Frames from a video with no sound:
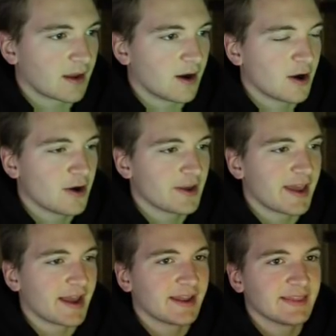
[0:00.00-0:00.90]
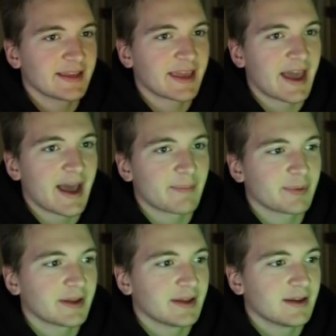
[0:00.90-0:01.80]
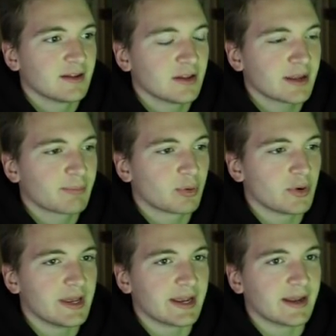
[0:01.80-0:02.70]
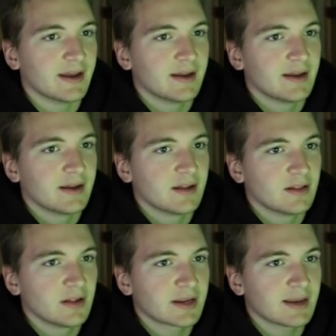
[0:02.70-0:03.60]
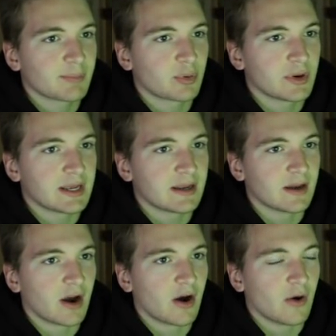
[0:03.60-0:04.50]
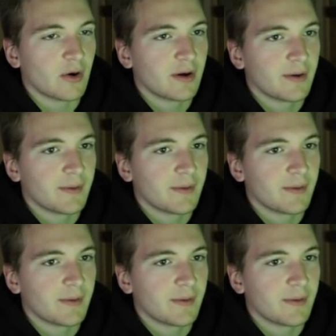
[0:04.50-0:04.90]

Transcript: Oh yeah, in the gap. Look at Puig. Look at Puig go.